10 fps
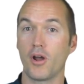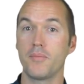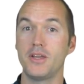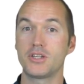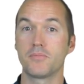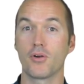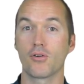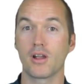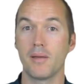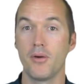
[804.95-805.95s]
automation
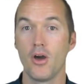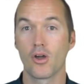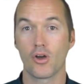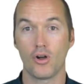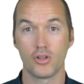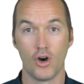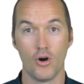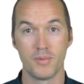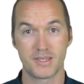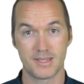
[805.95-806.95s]
program called
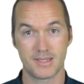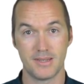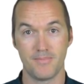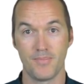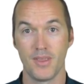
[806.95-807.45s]
Home Assistant,